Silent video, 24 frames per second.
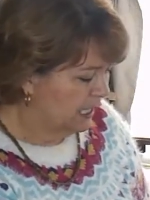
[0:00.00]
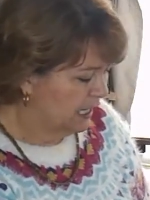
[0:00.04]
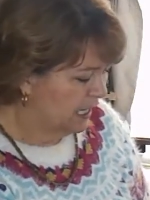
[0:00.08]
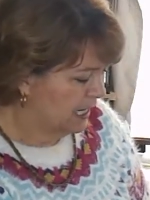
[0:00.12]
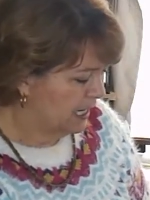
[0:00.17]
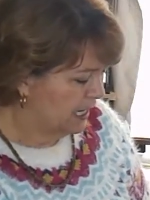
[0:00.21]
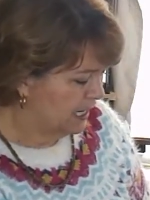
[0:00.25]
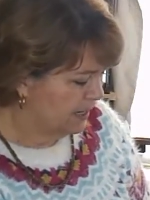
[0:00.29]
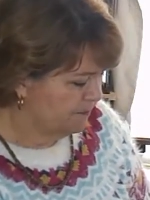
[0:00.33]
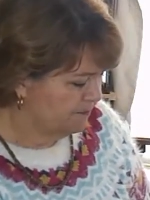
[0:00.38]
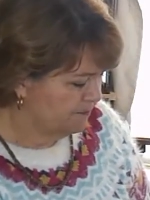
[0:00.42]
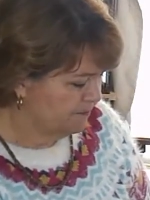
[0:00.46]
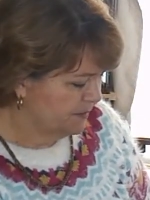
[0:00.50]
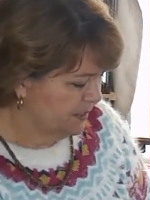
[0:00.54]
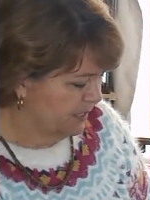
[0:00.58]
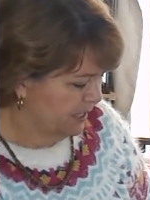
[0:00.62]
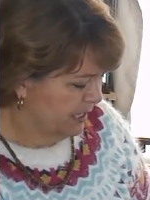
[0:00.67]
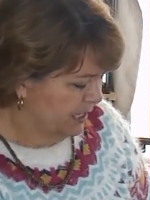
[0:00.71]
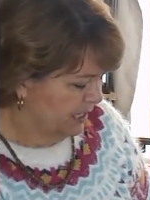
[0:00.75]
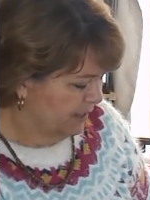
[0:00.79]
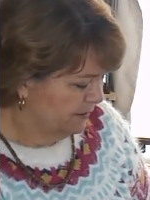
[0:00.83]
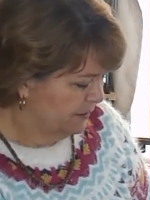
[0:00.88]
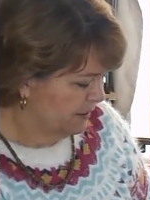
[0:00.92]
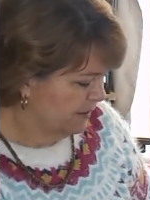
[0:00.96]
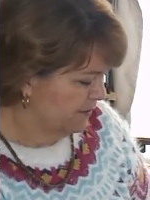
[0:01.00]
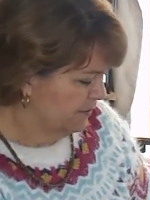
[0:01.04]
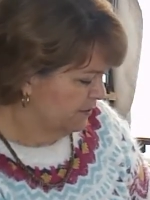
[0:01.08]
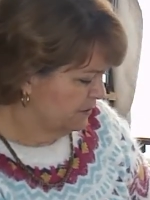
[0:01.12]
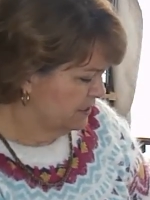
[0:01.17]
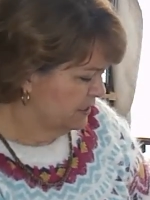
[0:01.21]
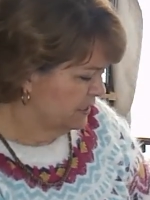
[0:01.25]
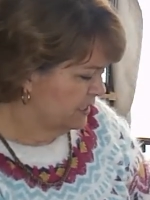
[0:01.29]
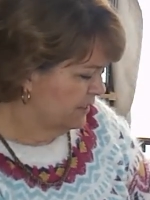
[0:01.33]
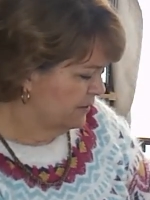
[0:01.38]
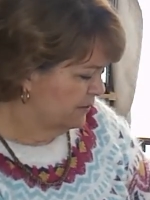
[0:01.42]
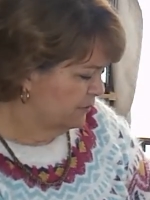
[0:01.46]
Then
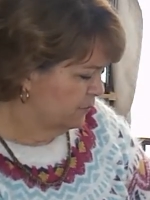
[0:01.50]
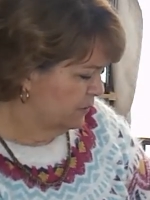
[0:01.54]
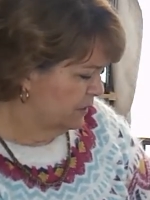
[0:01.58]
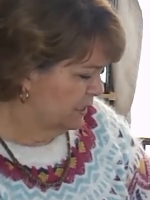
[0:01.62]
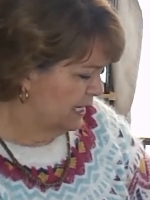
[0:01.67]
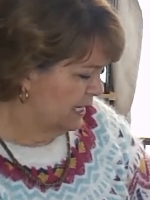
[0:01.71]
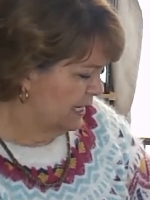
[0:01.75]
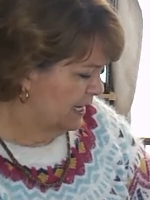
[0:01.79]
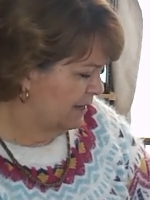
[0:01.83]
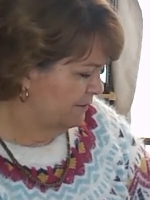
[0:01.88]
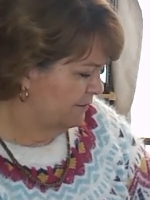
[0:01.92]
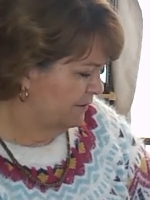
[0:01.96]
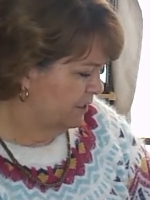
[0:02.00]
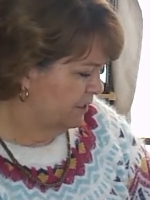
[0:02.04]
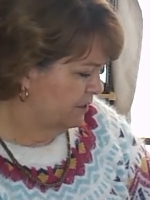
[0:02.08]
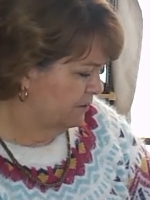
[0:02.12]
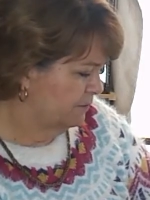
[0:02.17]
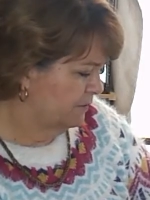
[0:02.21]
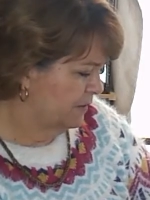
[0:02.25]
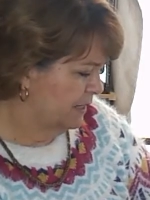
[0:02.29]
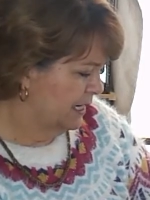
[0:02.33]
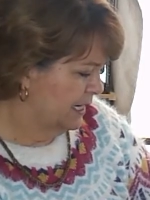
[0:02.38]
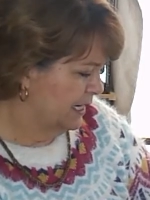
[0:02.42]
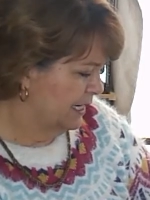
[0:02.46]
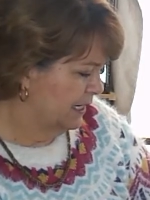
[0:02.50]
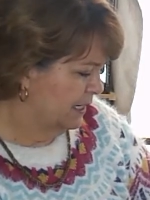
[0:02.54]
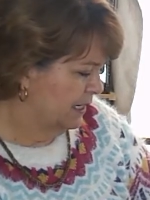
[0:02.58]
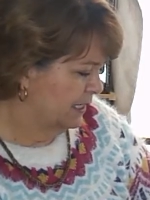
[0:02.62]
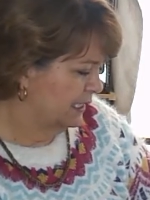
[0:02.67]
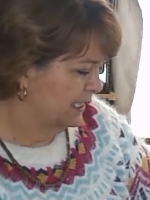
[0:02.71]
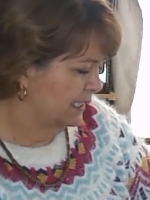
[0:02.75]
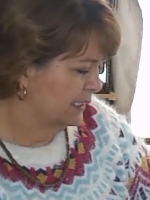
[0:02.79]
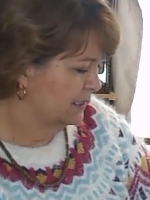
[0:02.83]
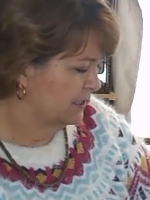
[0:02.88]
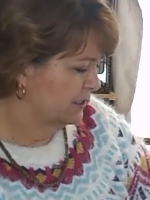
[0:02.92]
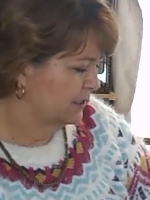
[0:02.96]
there's another one I have here by
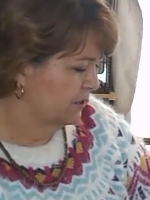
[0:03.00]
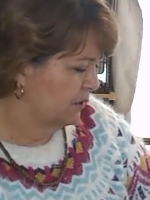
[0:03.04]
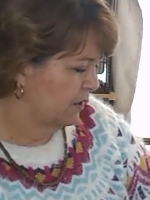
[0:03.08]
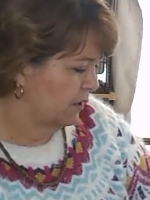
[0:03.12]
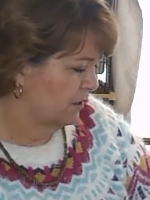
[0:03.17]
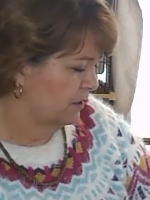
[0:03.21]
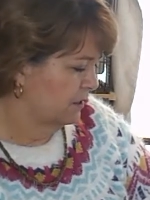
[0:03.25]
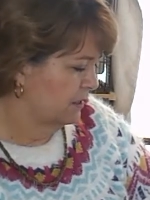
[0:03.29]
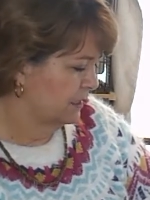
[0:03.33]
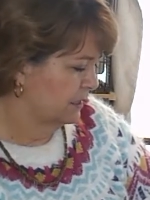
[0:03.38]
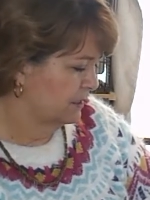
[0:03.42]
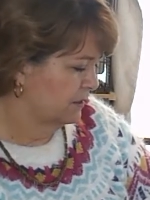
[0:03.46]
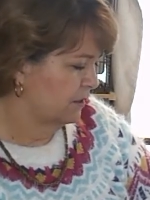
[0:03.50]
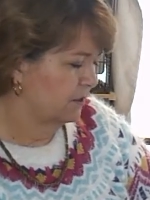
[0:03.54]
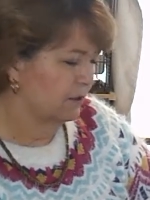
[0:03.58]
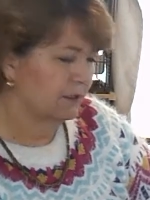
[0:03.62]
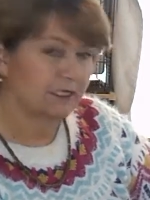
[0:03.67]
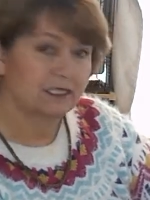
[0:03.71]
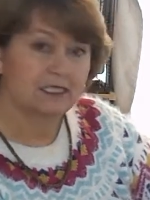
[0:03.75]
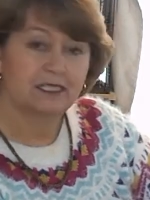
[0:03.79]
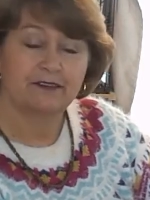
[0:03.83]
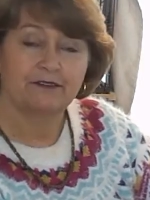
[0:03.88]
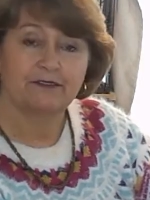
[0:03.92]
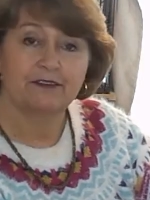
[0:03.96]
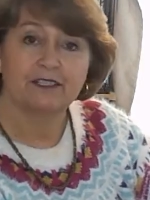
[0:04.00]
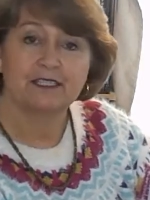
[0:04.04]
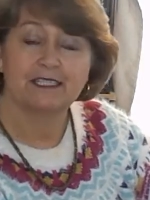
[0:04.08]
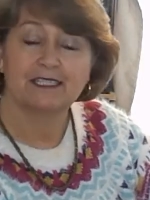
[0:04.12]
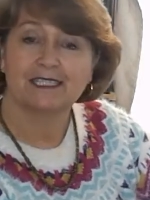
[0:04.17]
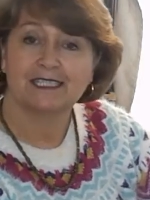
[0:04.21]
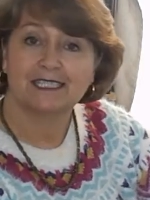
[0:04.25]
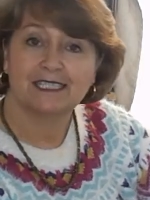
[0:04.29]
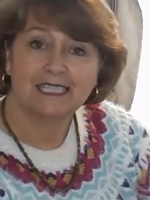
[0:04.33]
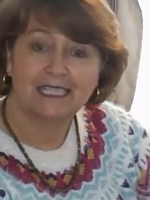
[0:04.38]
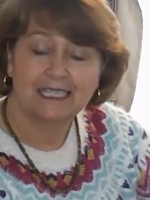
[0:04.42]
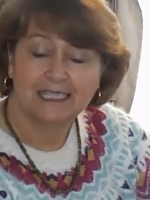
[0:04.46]
Eden's Garden. It's called Sniffles
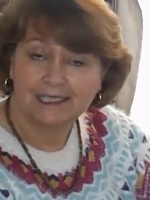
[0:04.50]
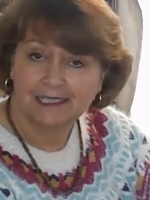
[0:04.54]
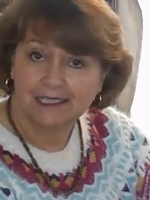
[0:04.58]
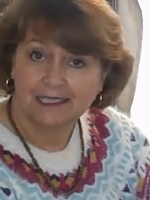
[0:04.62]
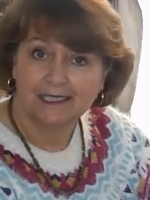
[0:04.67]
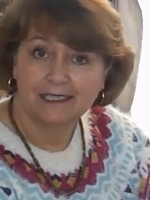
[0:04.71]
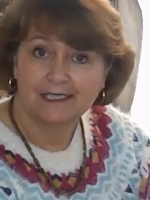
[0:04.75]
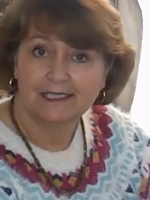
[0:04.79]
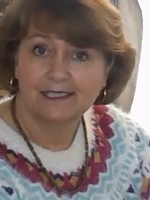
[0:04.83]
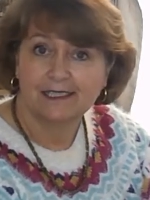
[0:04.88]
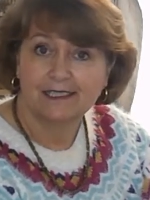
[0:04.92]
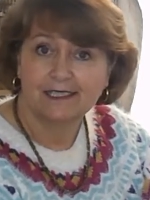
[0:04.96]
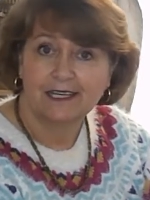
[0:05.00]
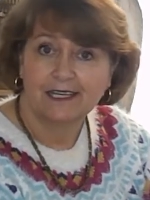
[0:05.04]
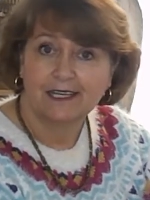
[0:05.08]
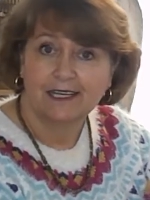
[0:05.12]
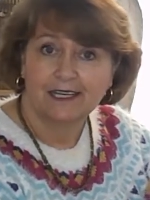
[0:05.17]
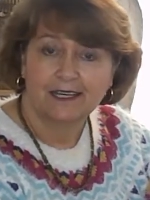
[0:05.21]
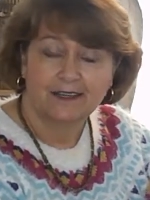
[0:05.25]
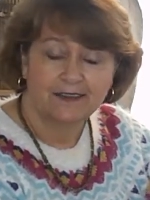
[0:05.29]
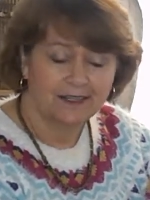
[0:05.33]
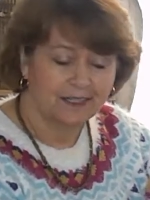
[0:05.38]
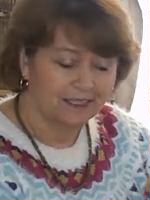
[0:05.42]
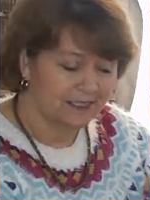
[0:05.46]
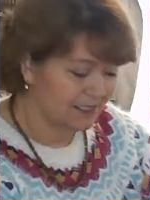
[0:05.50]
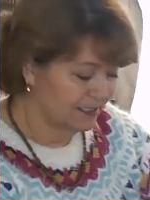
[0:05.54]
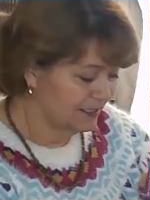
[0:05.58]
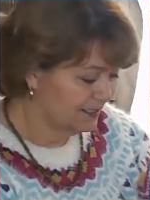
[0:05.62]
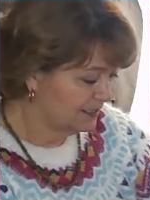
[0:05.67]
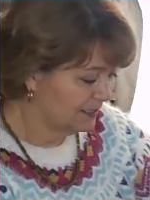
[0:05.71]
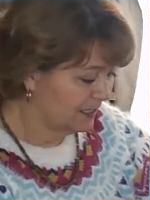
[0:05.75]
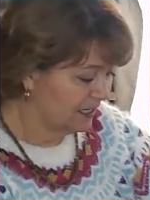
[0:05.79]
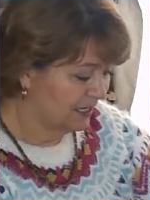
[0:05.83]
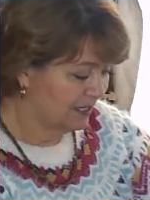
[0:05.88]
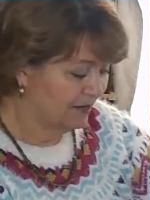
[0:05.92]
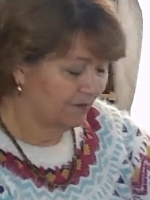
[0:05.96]
and Sneezes. This
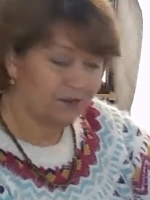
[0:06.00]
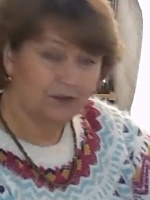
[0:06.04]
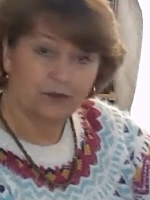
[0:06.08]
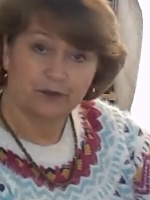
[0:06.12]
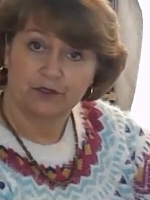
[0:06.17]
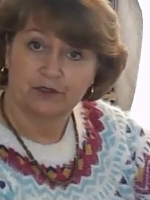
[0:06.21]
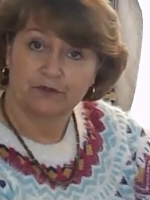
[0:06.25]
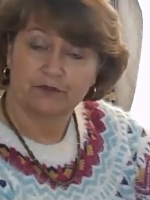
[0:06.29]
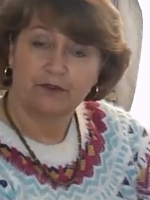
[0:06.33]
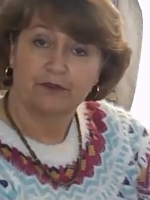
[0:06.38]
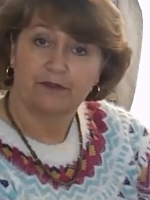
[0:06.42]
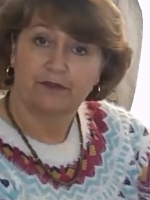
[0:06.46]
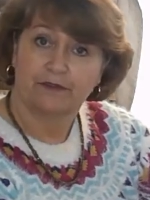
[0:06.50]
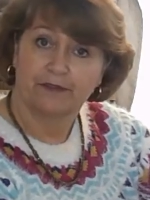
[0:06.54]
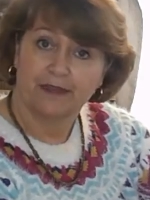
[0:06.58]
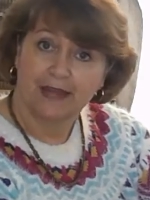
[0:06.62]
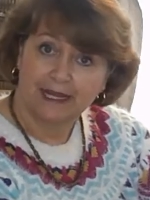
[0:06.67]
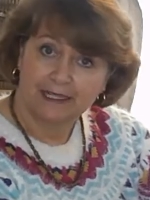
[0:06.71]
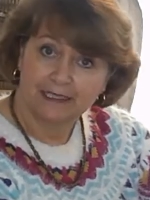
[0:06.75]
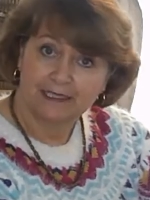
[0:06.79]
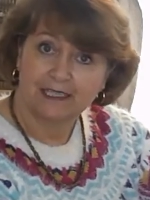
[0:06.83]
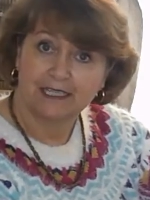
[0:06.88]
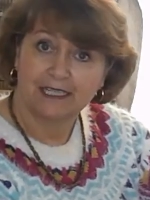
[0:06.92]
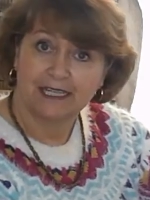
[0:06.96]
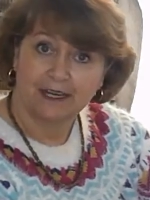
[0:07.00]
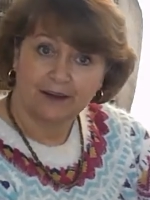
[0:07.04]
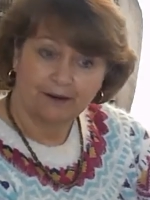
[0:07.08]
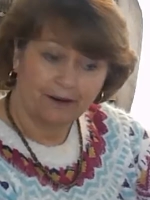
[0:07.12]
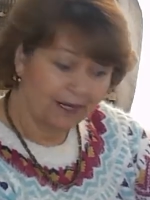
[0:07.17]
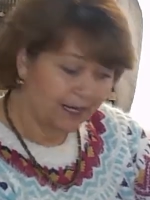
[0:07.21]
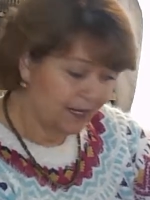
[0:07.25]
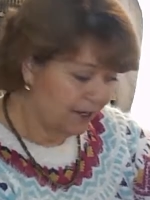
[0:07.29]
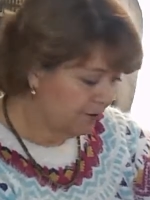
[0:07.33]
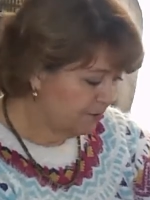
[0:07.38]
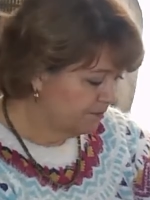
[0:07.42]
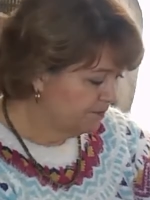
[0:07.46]
is kind of useful for that
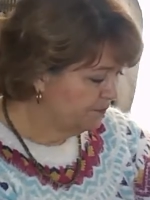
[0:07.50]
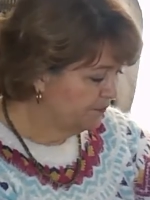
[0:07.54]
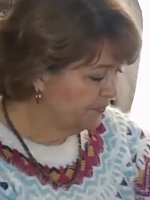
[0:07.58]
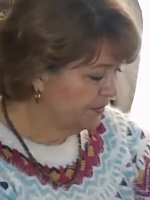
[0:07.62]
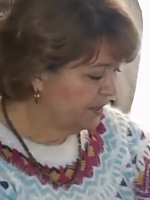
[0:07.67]
scenario.